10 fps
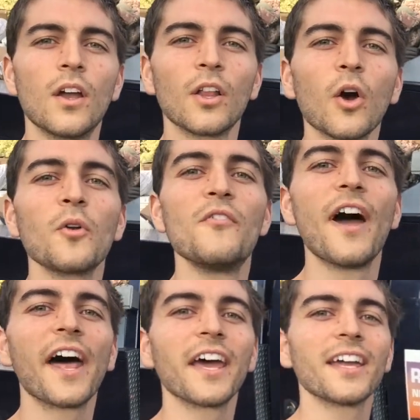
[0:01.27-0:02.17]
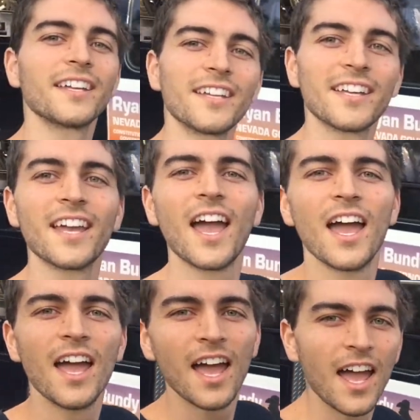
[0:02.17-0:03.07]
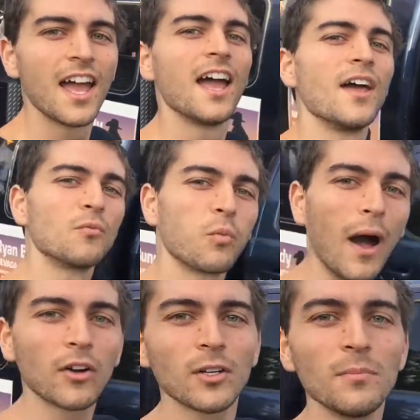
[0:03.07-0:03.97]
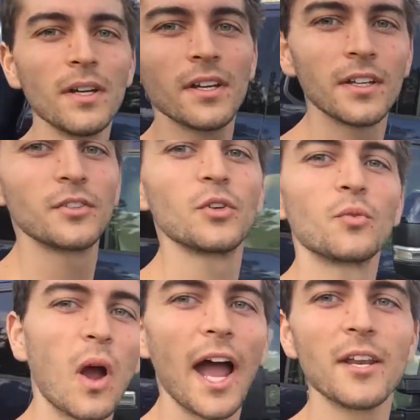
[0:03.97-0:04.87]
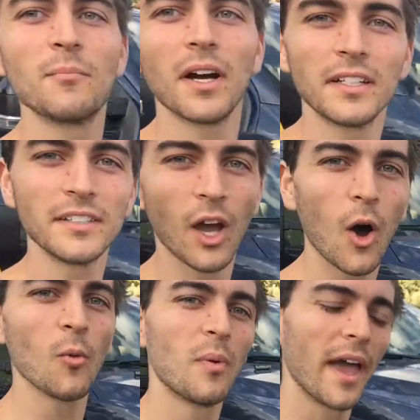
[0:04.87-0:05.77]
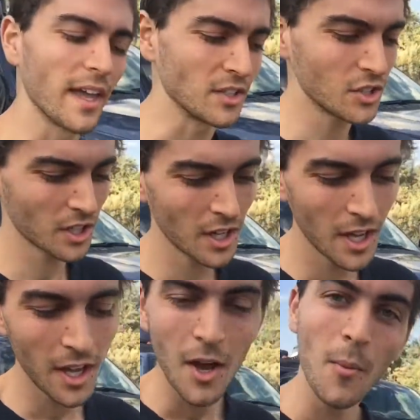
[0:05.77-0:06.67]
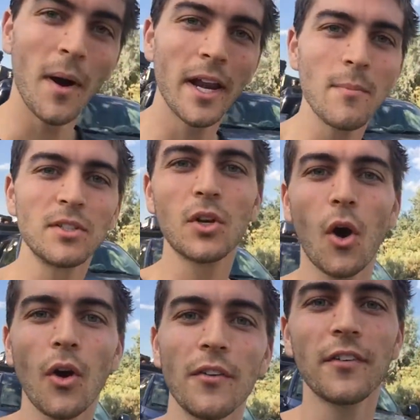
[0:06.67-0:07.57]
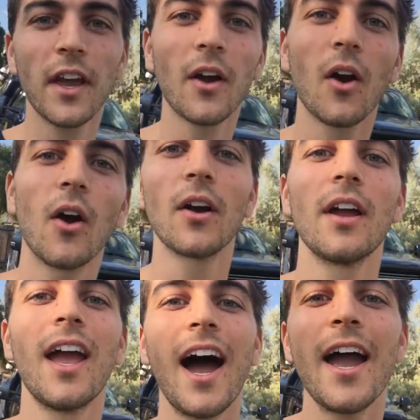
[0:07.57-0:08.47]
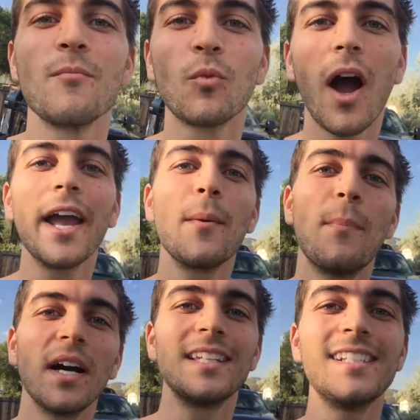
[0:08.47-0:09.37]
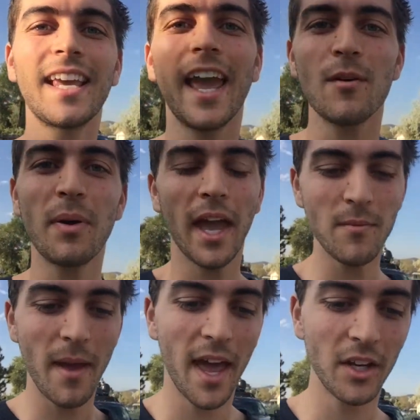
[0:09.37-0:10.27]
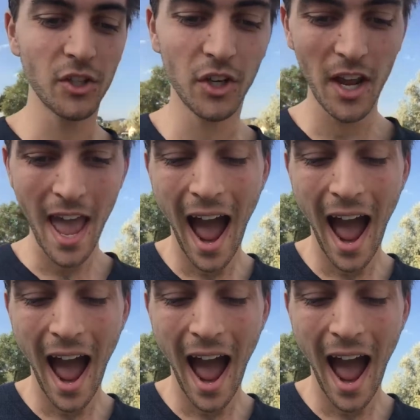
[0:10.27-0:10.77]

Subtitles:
Hello, Nevada, and welcome to Ryan Bundy's homepage. My name is Cardiff Gerhardt. I am Ryan Bundy's campaign manager.